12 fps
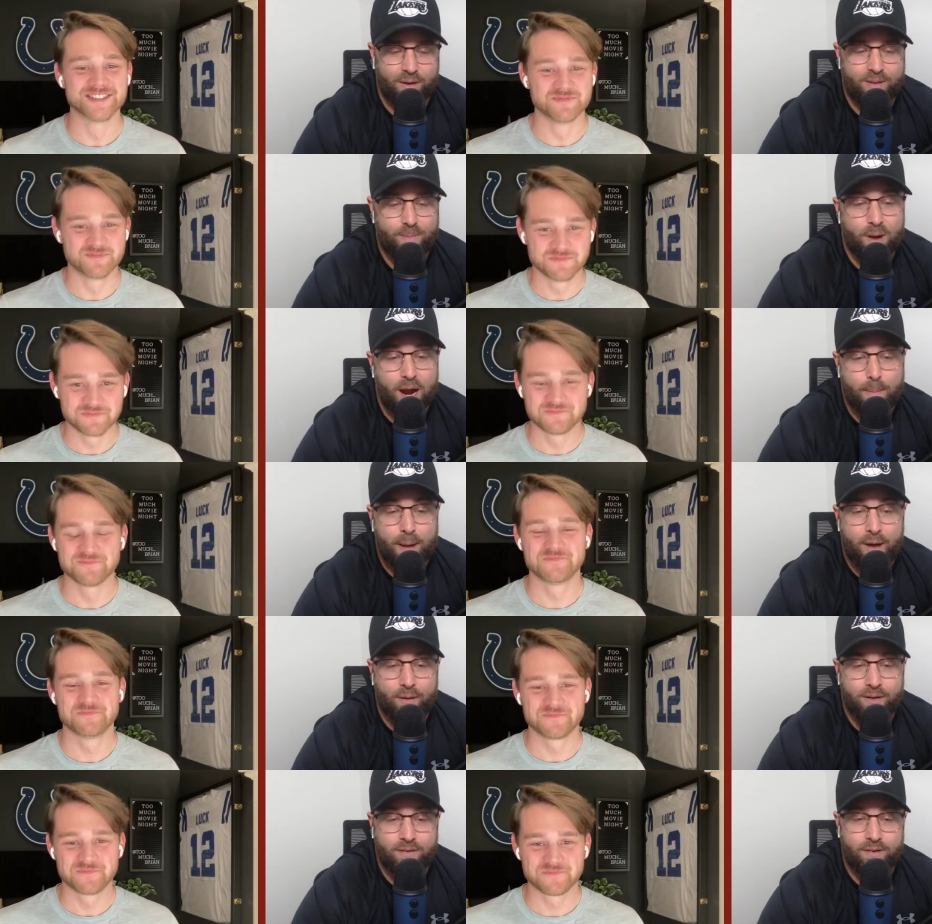Speaker 1: it's Brock
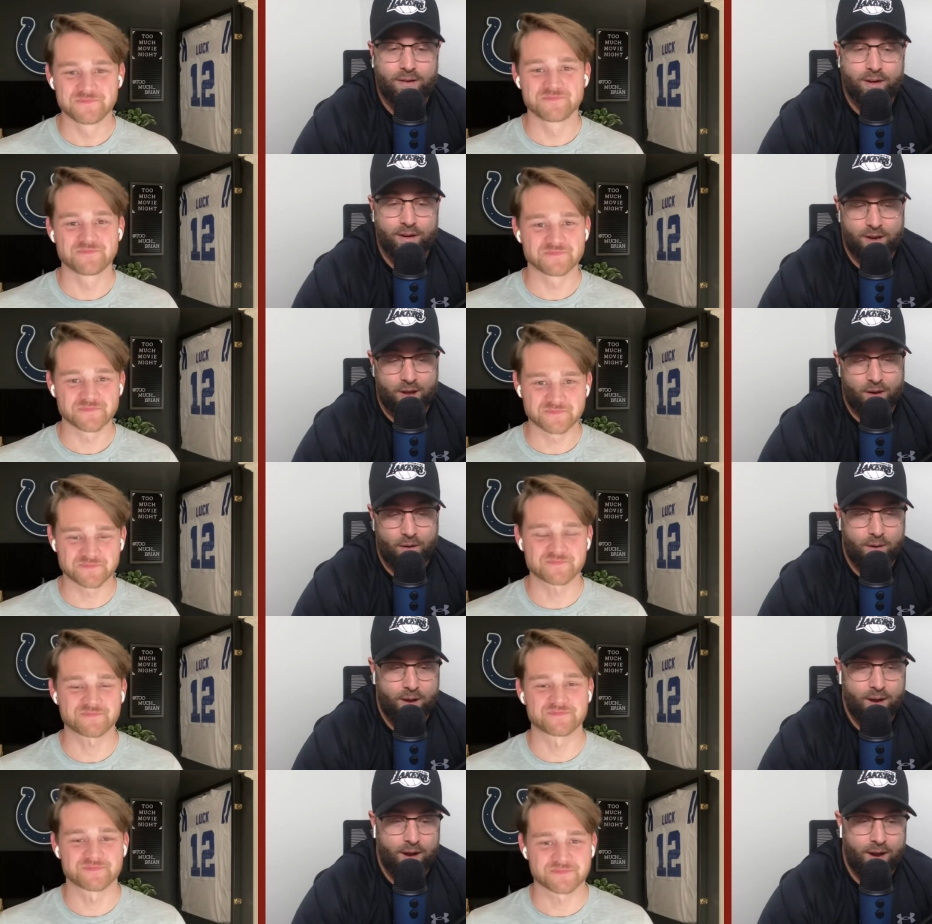Bowers, if you didn't
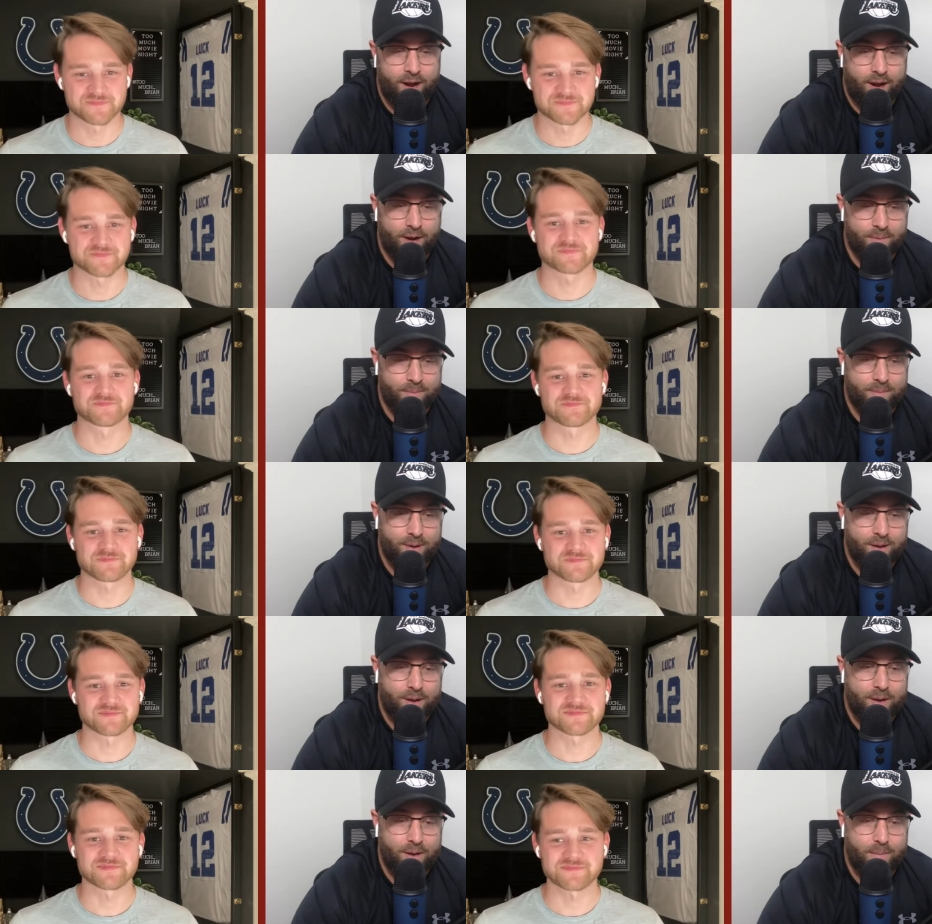know. Um,
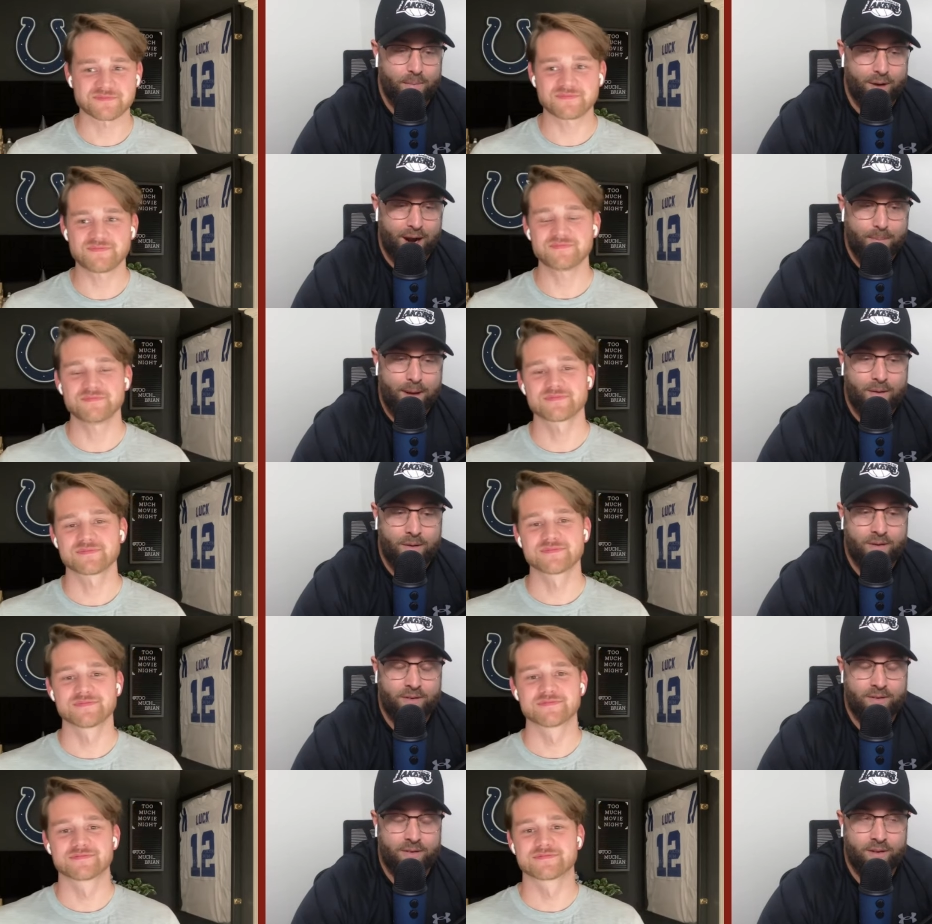Brock
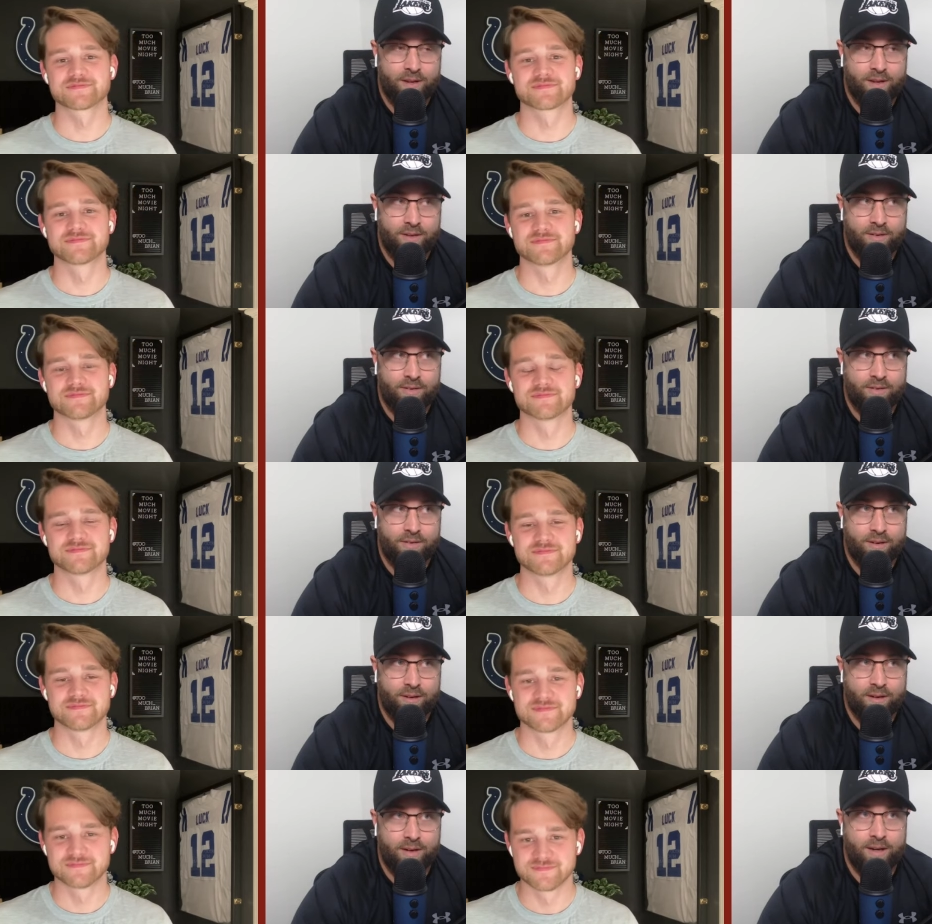Bowers is
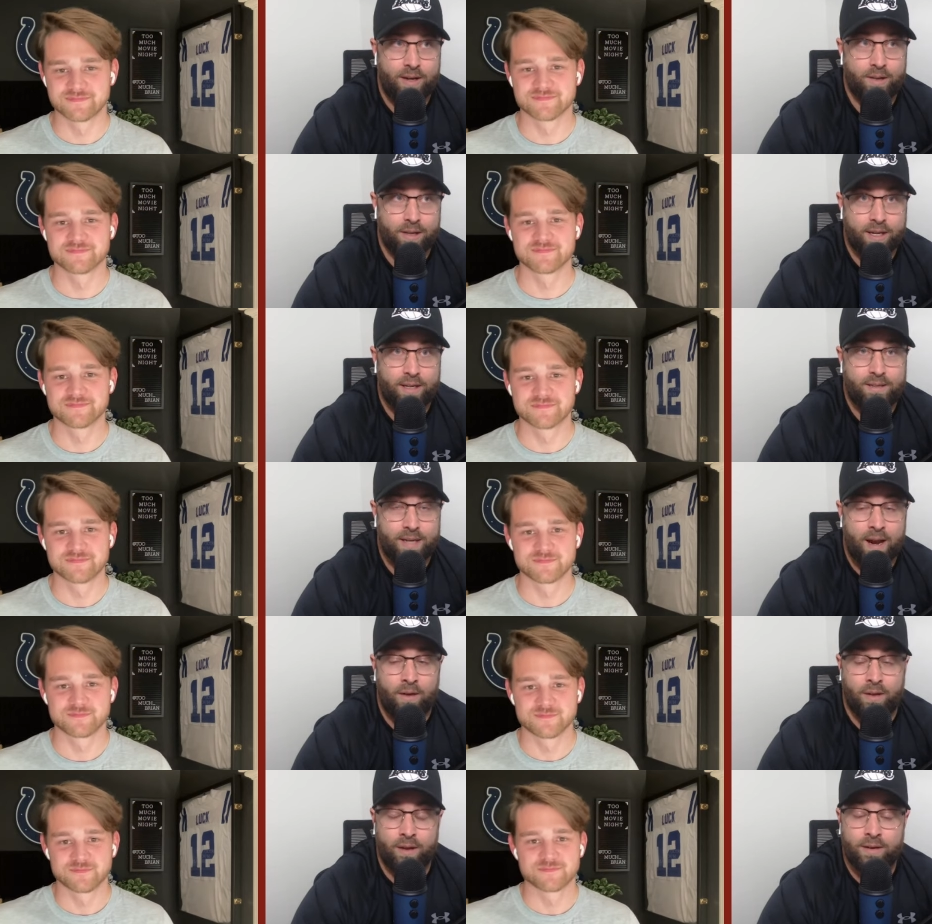an elite
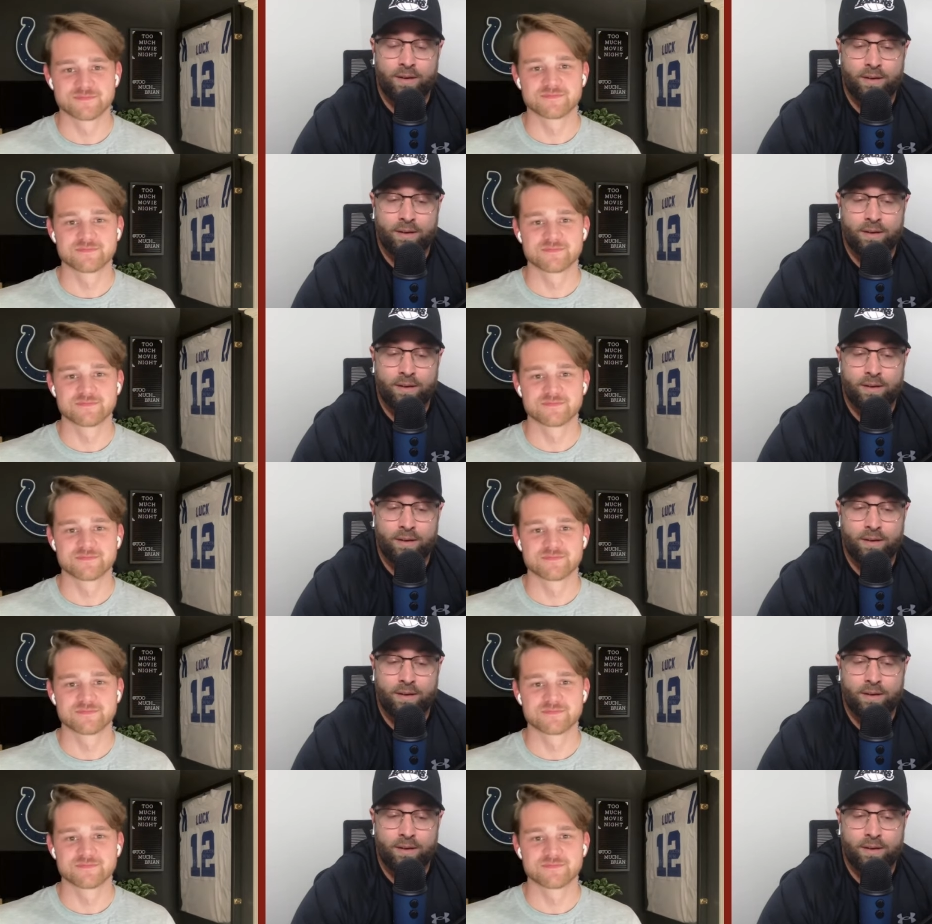talent.